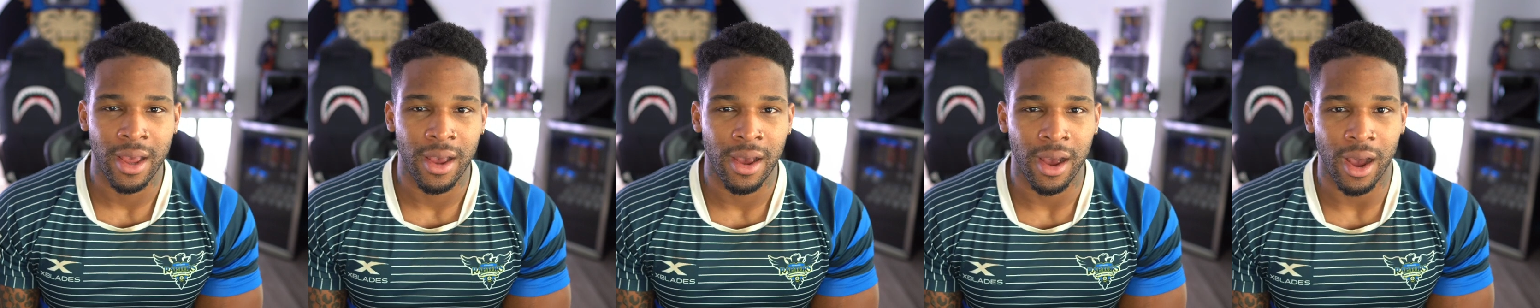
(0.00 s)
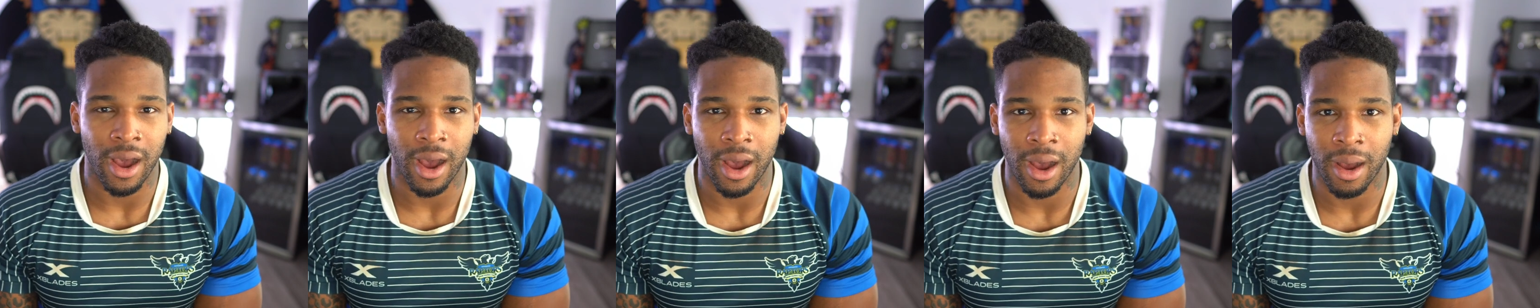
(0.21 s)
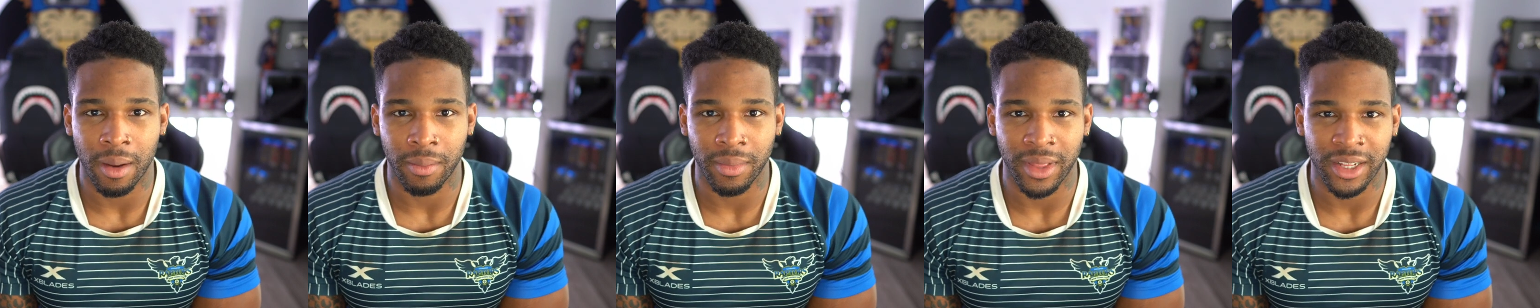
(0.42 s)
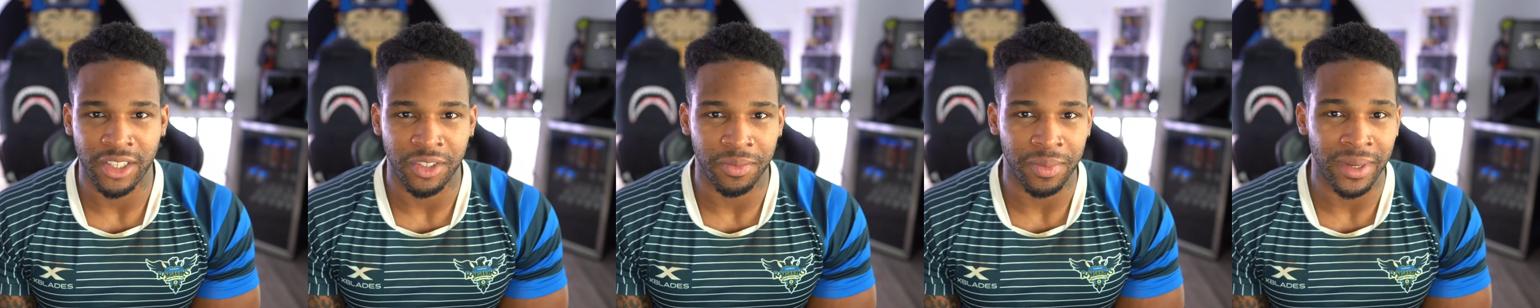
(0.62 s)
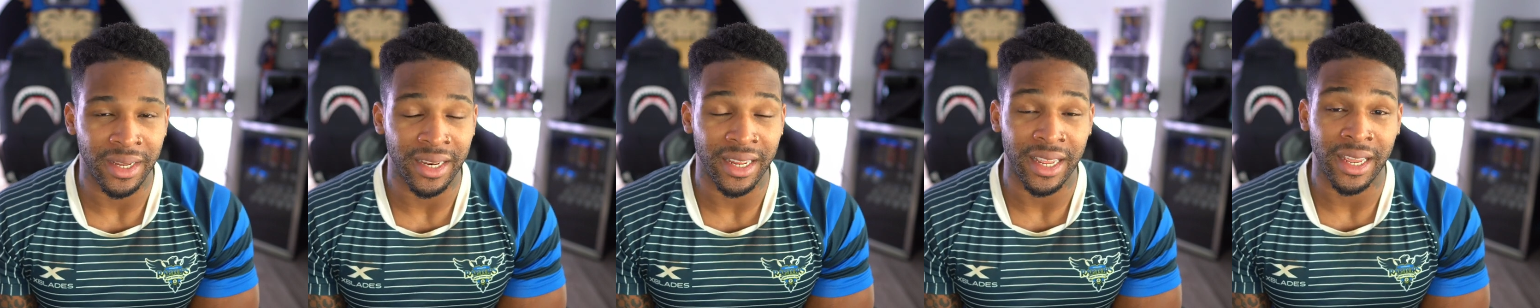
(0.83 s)
that's
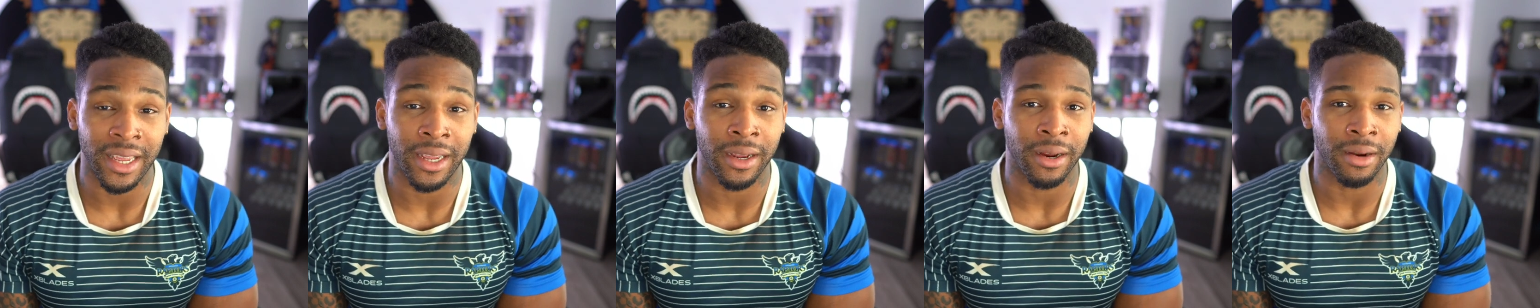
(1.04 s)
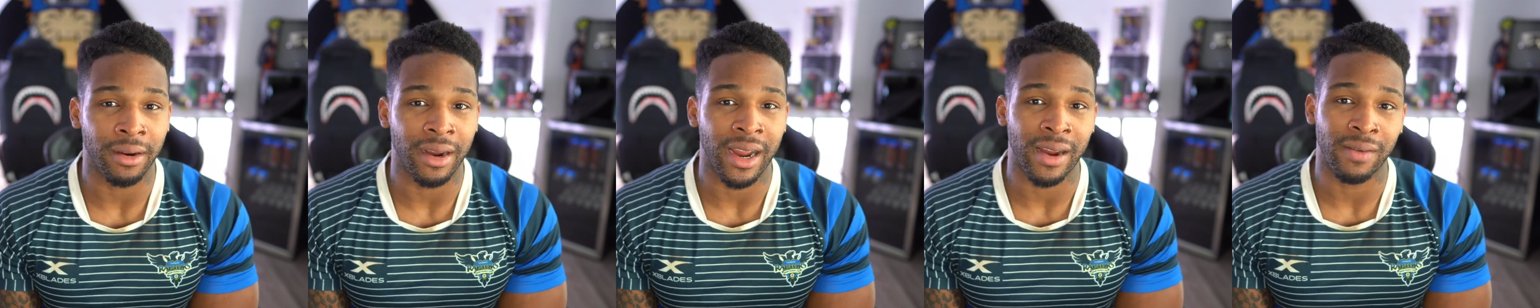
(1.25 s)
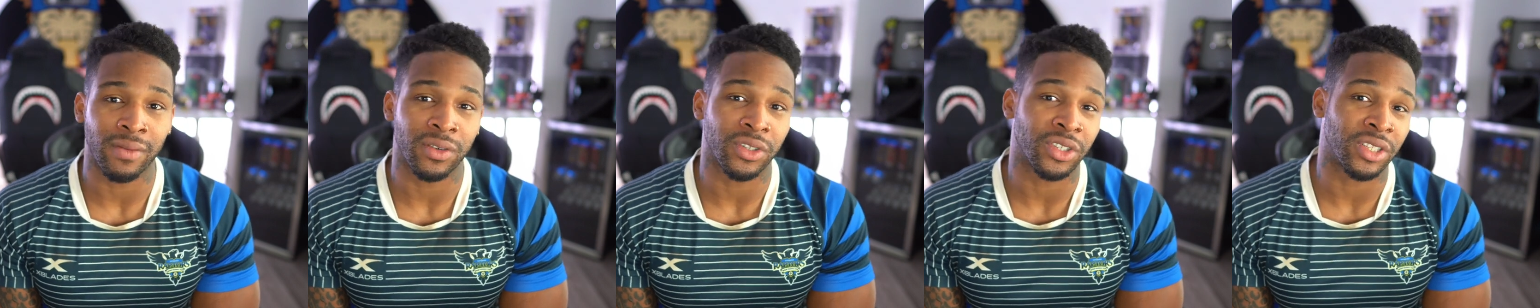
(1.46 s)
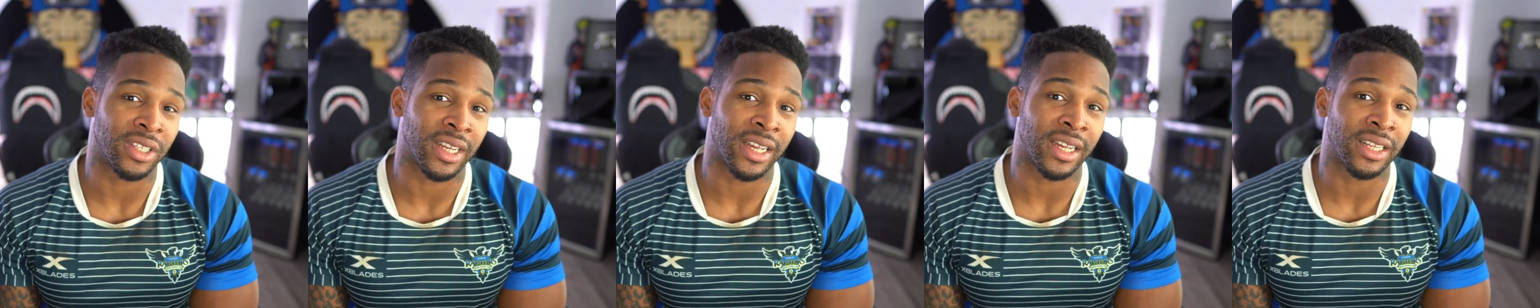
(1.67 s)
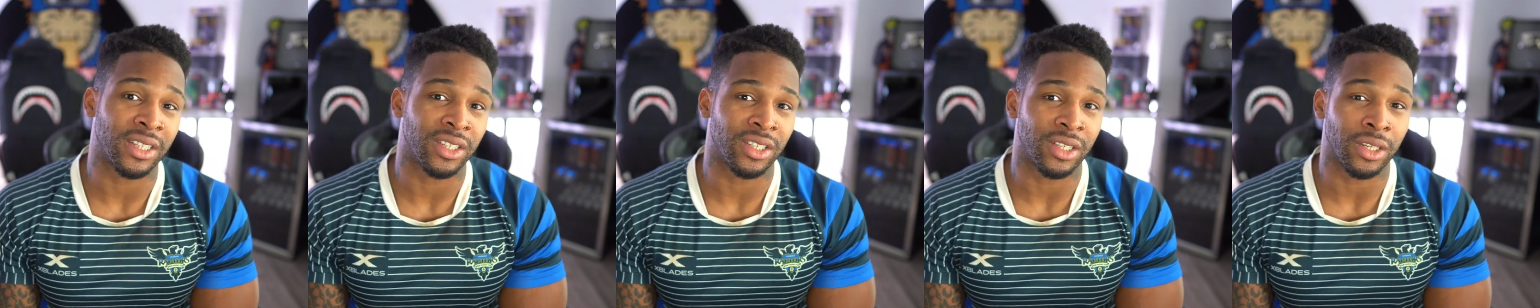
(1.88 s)
been here ever
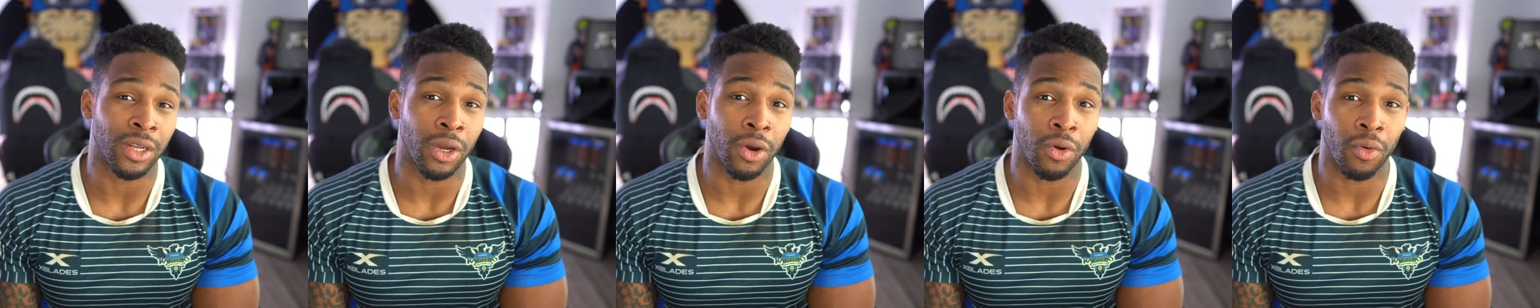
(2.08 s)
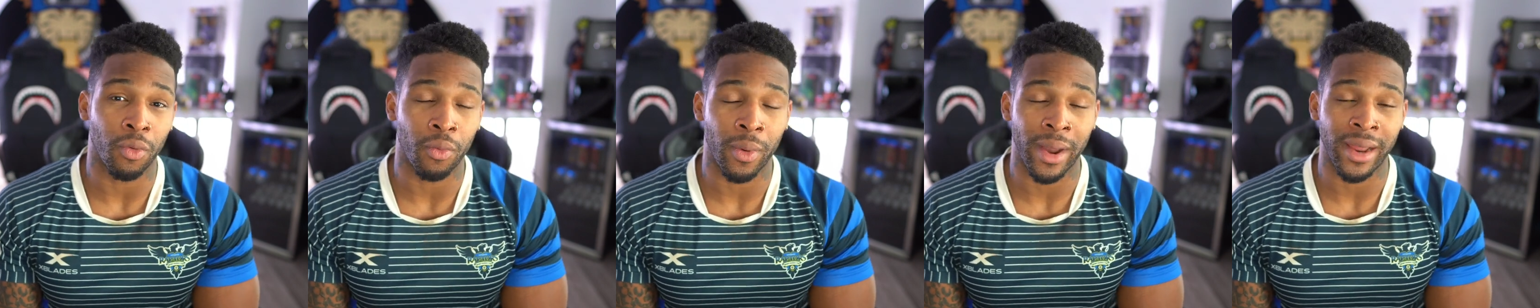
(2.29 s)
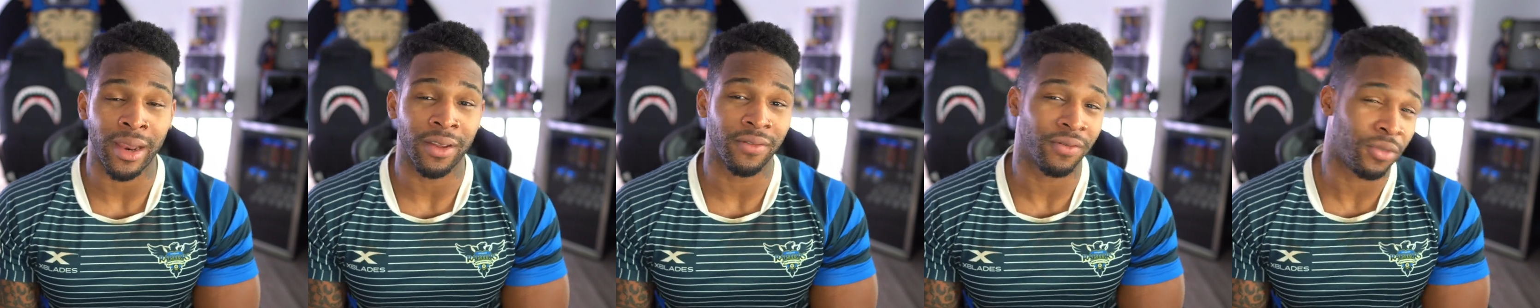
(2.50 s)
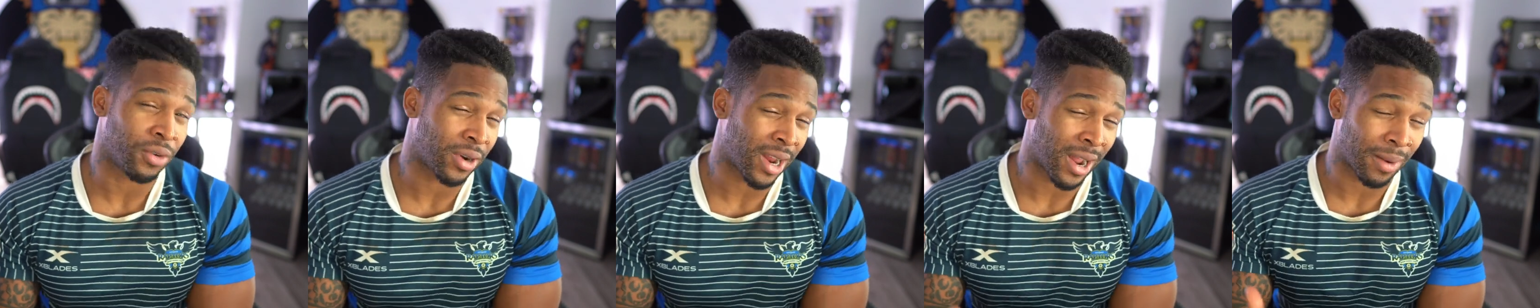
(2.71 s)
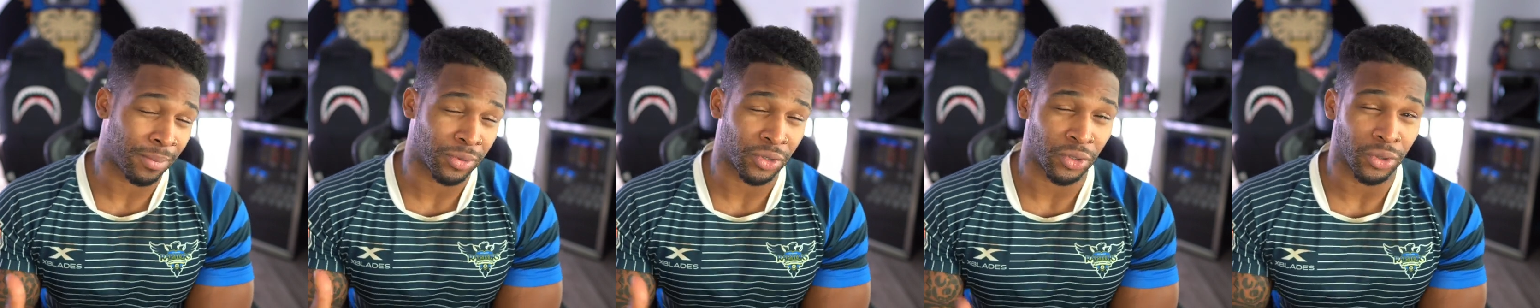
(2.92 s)
since, you know, waiting for an
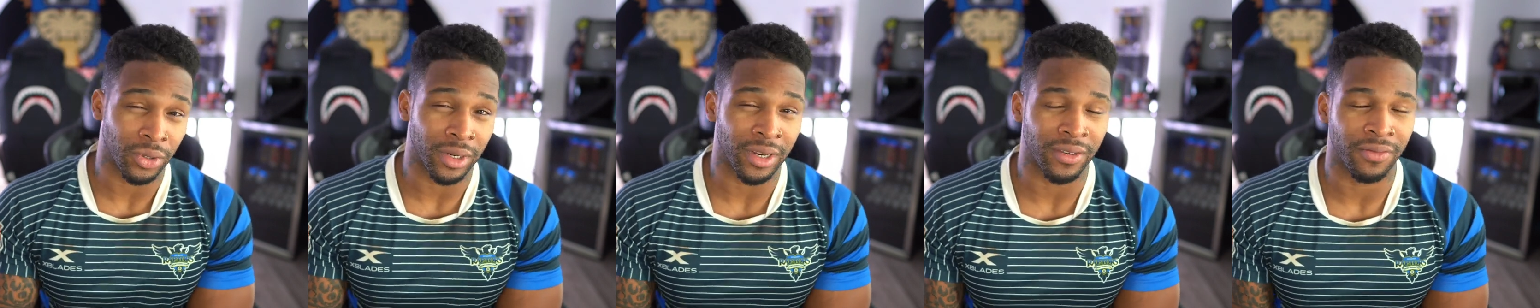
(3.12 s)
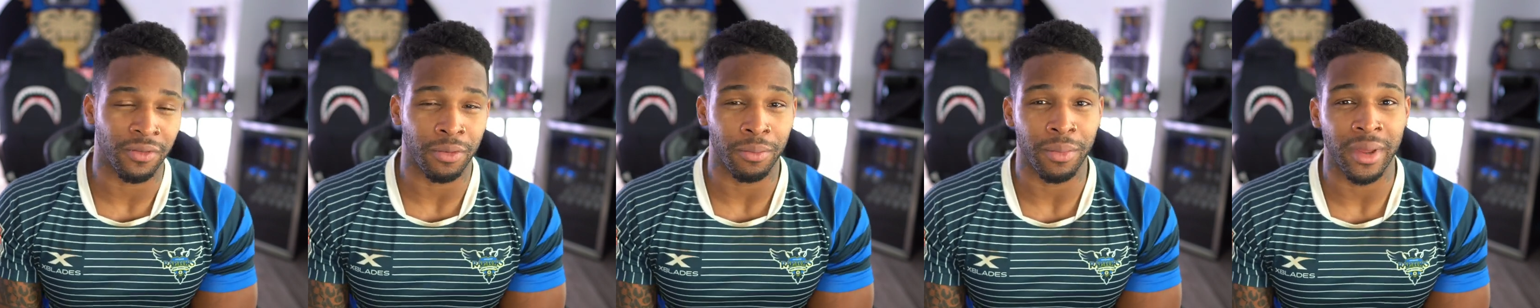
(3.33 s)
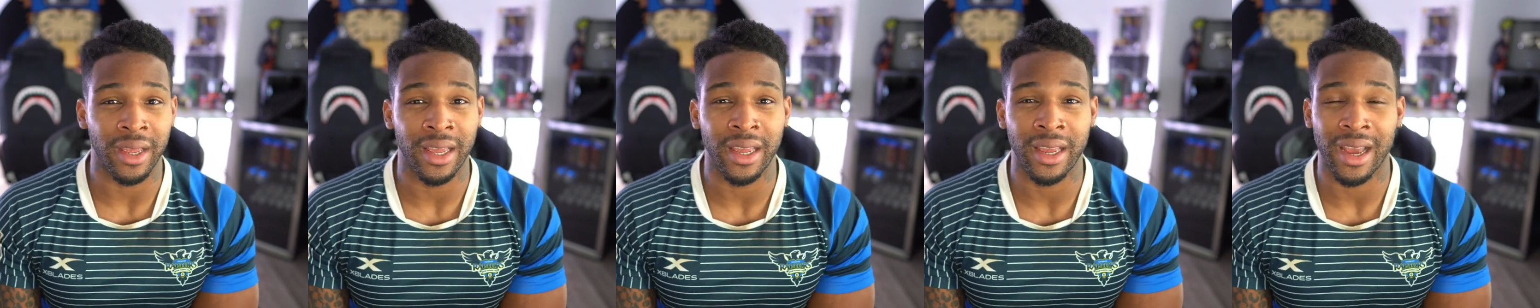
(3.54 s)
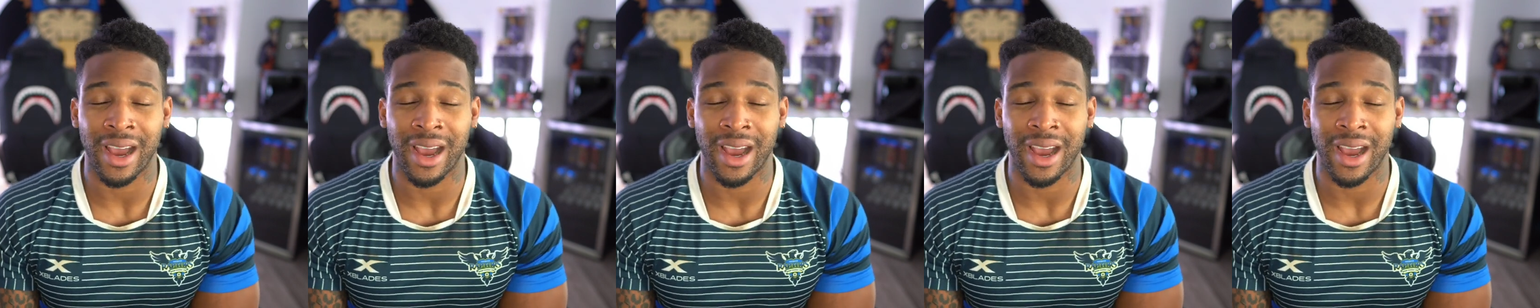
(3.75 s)
opportunity for me.